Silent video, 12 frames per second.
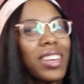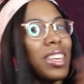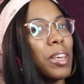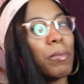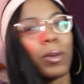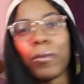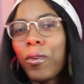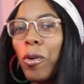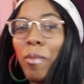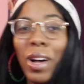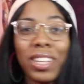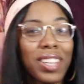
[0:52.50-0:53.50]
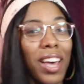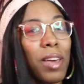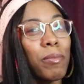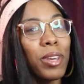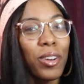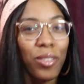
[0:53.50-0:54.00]
give me the romance, I
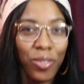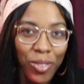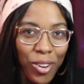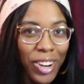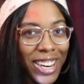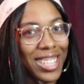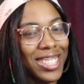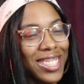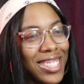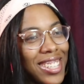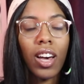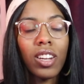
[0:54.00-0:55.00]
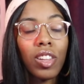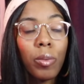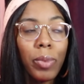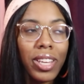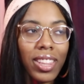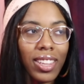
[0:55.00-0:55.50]
am here for it. Another
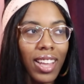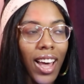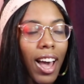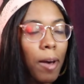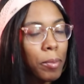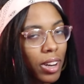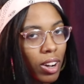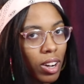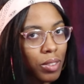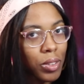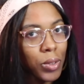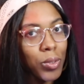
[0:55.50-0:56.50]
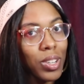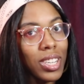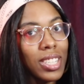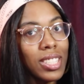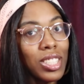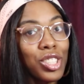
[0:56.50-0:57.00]
big thing that happened, however,
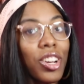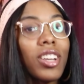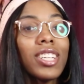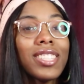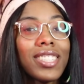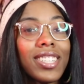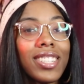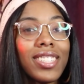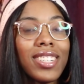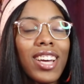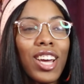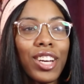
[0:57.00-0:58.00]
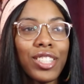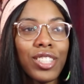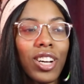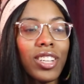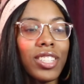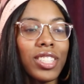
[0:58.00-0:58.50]
was Charlatan.
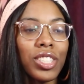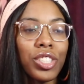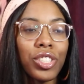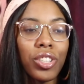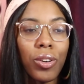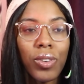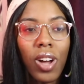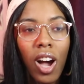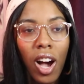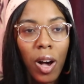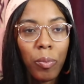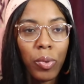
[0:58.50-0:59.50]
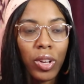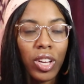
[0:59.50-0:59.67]
Charlatan showed up,